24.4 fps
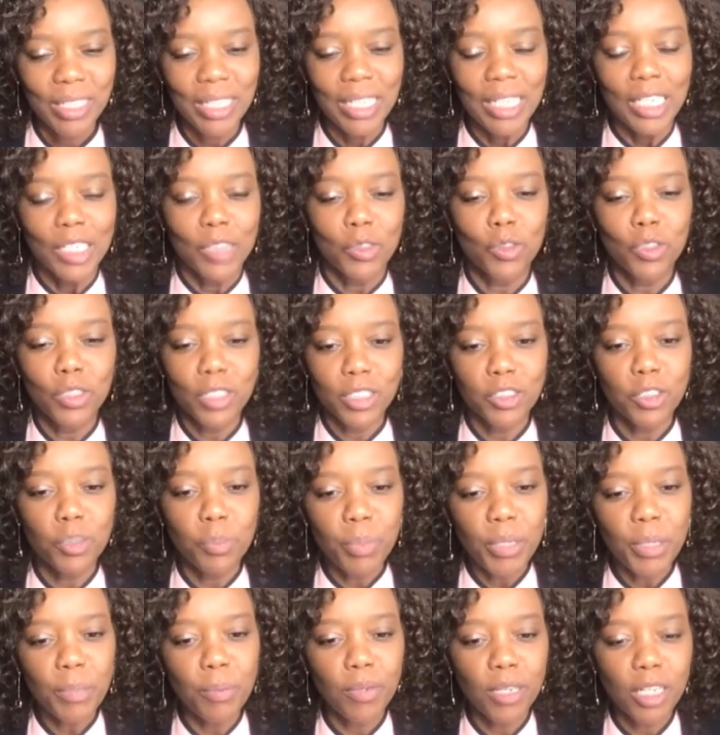Those are the
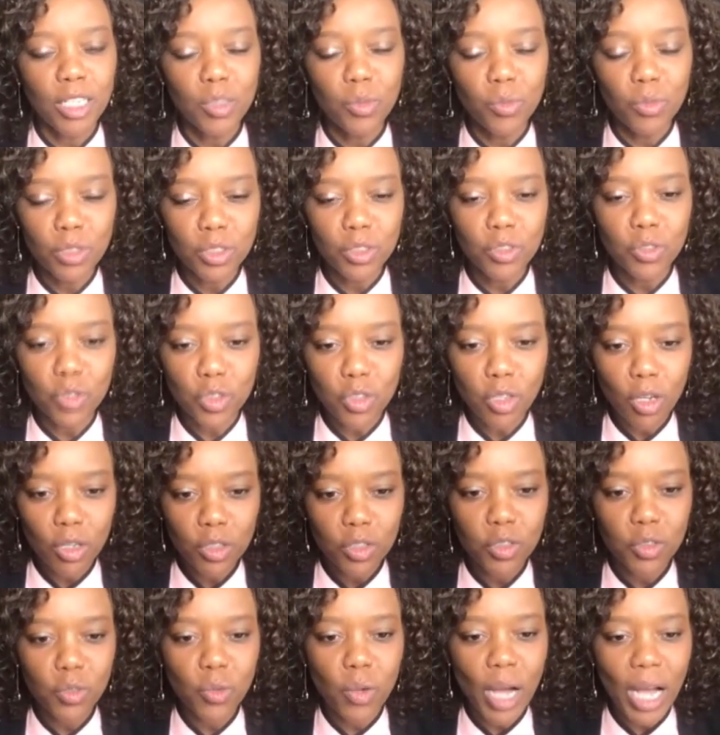people that you want to
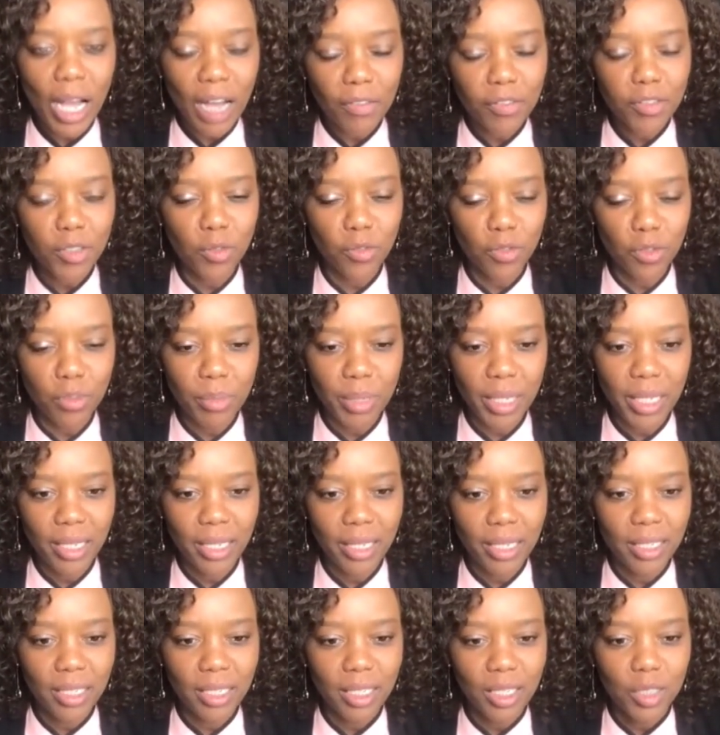talk to after the
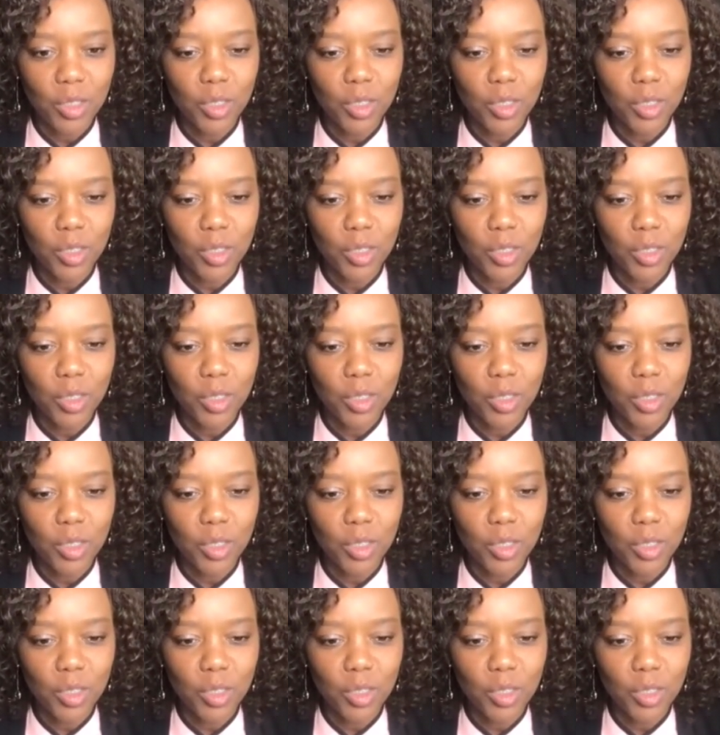meeting.